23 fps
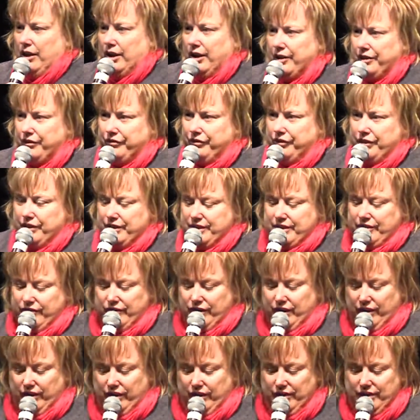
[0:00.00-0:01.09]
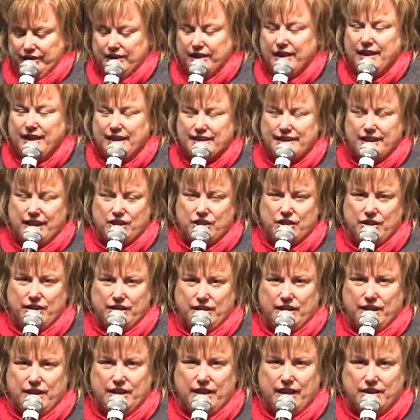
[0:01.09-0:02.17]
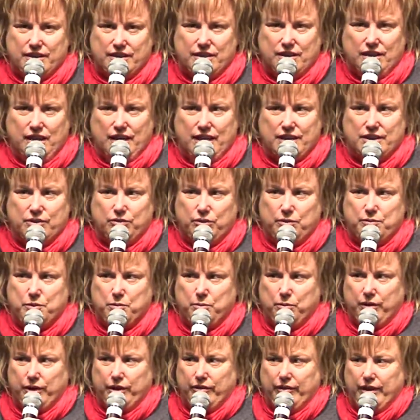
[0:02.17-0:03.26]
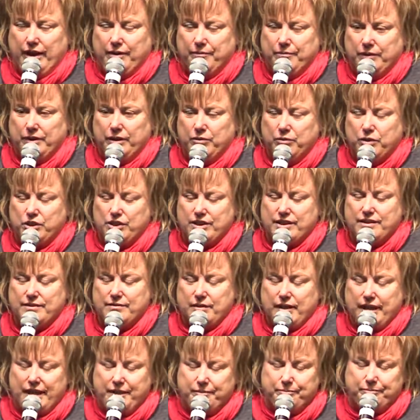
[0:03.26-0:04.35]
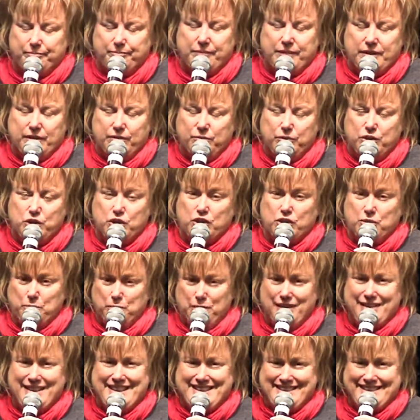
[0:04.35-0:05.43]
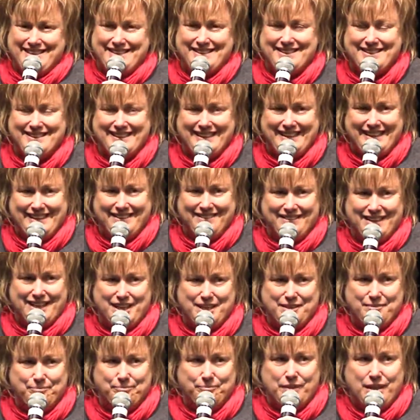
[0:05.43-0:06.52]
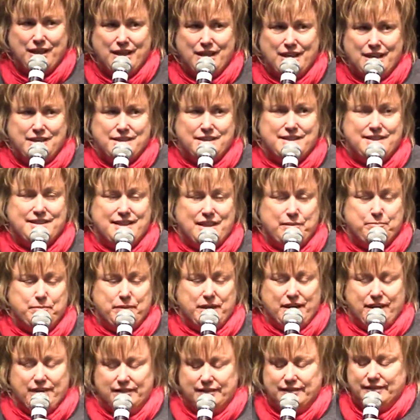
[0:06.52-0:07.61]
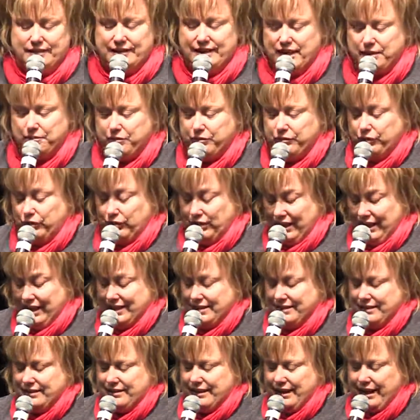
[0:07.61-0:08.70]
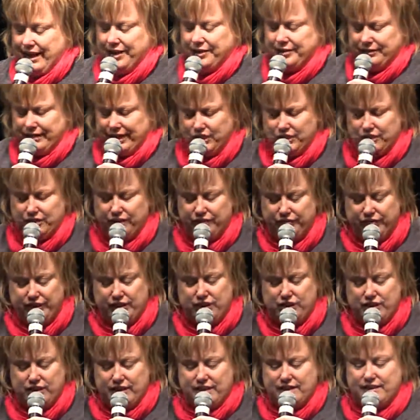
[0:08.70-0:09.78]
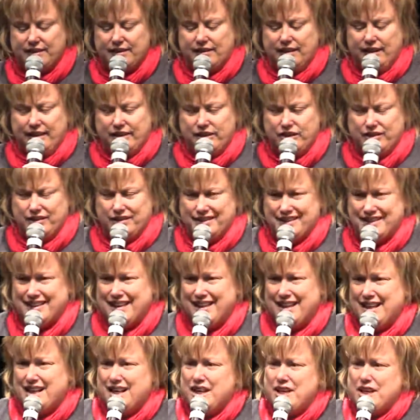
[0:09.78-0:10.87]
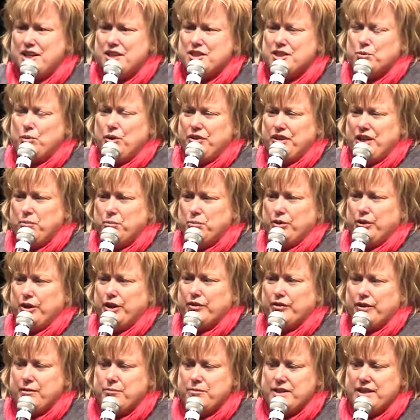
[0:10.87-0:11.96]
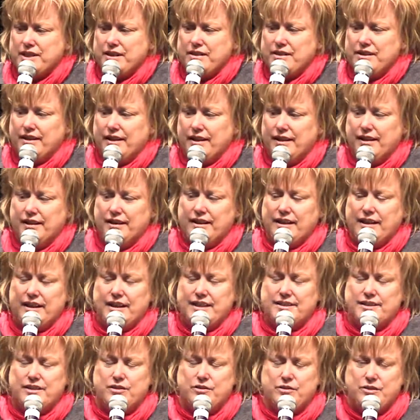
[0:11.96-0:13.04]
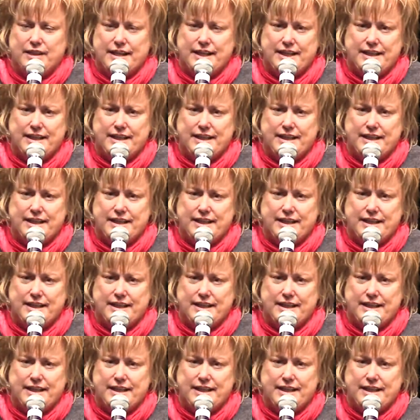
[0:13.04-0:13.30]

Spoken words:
The first of those is actually the Connected Classrooms program, which completed in December, the year before last now, actually finished installations. So what that program did is it